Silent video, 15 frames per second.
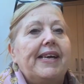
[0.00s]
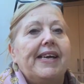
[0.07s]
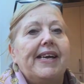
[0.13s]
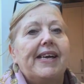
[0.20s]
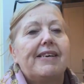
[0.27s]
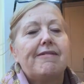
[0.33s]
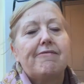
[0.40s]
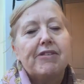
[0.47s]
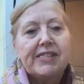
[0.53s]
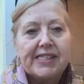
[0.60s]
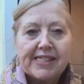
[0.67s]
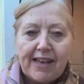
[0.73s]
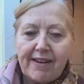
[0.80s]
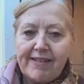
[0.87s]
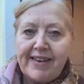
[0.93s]
And Chris is
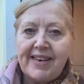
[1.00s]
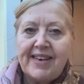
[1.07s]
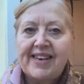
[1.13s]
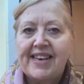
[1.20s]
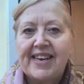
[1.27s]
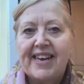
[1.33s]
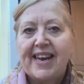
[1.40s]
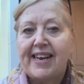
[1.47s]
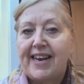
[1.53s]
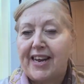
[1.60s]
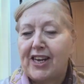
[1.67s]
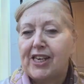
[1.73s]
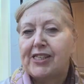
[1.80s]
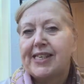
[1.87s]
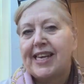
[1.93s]
going na-na-na-na-na,
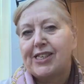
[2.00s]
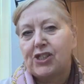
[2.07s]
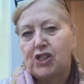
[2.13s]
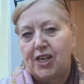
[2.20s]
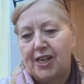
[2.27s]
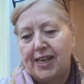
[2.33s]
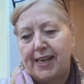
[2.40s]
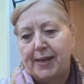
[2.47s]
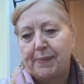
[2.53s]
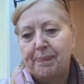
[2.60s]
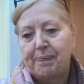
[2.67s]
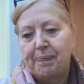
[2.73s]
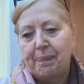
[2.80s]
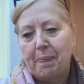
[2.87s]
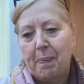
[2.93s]
because actually,
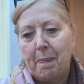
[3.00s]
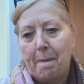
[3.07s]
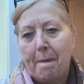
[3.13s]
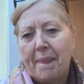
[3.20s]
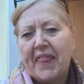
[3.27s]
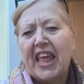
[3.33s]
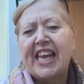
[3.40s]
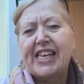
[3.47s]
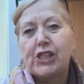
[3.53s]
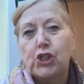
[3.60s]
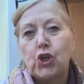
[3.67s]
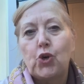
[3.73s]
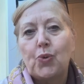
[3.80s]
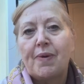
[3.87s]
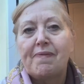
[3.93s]
he
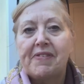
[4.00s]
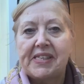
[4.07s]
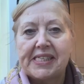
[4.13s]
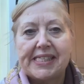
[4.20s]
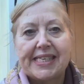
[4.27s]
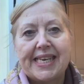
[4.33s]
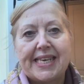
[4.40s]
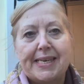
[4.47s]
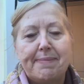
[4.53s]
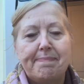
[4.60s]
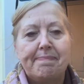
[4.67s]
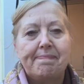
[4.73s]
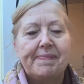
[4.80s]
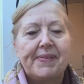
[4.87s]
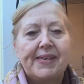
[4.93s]
took one for the team,
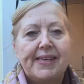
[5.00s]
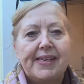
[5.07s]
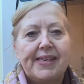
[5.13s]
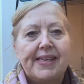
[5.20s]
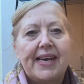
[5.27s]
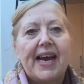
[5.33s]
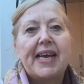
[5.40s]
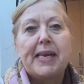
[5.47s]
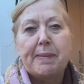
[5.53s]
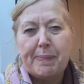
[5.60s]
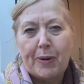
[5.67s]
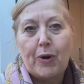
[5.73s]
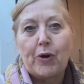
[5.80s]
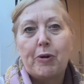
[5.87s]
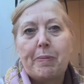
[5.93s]
and he
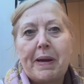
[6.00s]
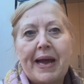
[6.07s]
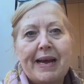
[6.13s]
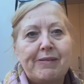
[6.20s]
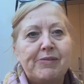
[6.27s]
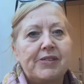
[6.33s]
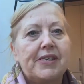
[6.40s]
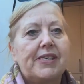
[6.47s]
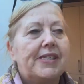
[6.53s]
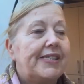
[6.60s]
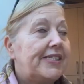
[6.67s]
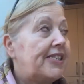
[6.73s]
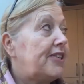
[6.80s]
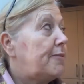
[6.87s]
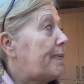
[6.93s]
put on a pound.
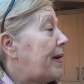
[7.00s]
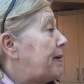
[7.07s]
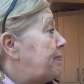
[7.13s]
Didn't you, babe?